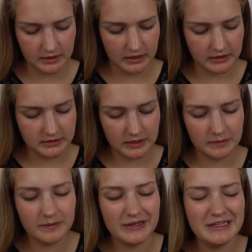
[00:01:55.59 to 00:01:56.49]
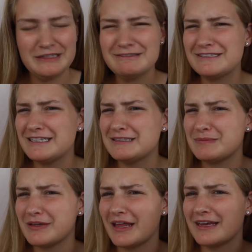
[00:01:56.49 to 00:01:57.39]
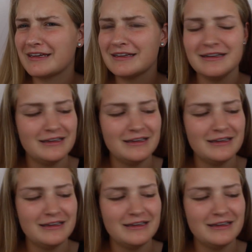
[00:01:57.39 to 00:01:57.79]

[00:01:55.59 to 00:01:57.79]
I guess I'm gonna use this, but like,